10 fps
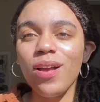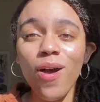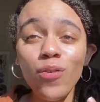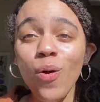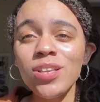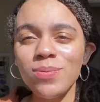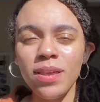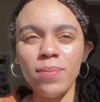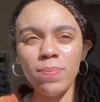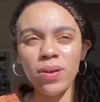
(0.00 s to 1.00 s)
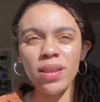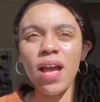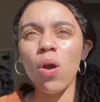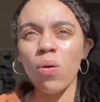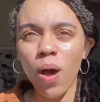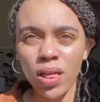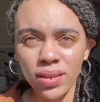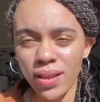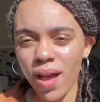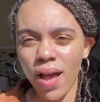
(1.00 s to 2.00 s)
of course we can be putting out
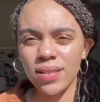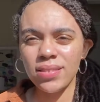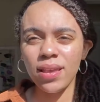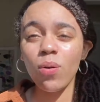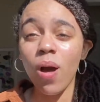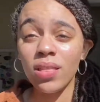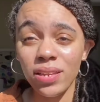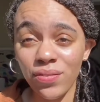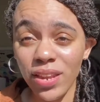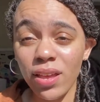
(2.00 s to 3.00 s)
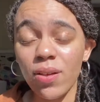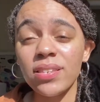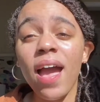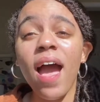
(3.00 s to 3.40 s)
quality content, quality videos.